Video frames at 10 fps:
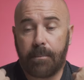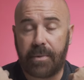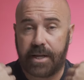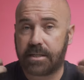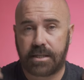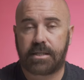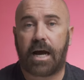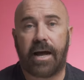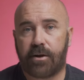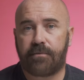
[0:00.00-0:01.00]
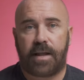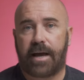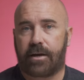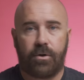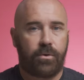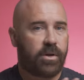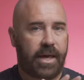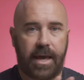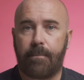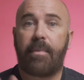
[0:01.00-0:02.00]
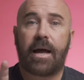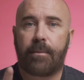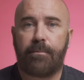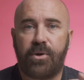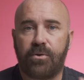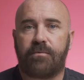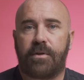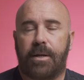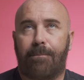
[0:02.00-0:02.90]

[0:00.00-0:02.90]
but his entire flat coat came back beautifully.